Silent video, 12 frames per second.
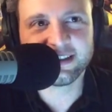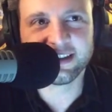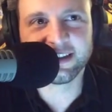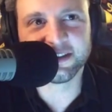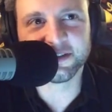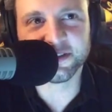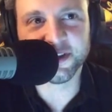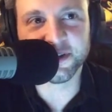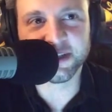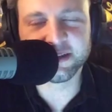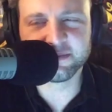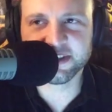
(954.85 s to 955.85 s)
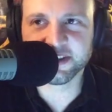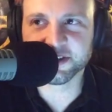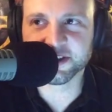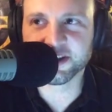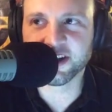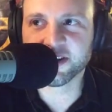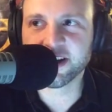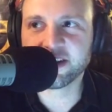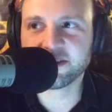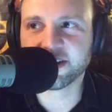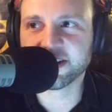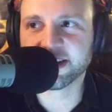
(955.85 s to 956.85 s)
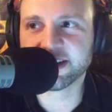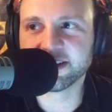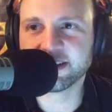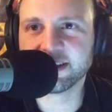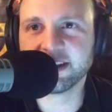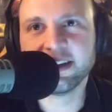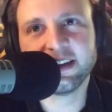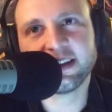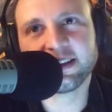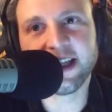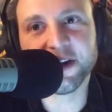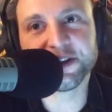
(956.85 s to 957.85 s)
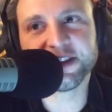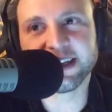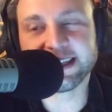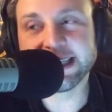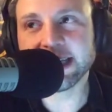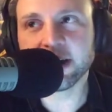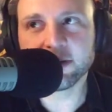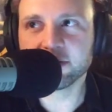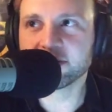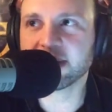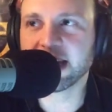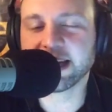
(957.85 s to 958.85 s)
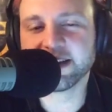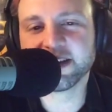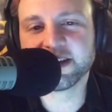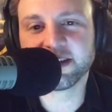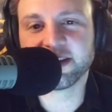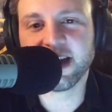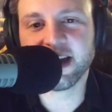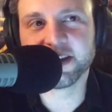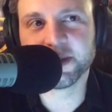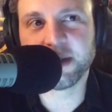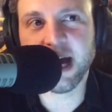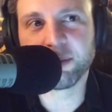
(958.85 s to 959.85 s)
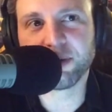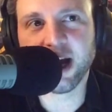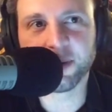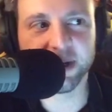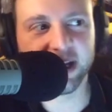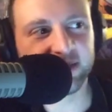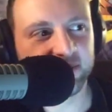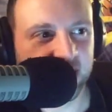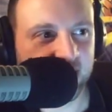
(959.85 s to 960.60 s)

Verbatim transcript: I don't know if you know him, singer songwriter, very good. Letters to Cleo, '90s '90s pop rock band.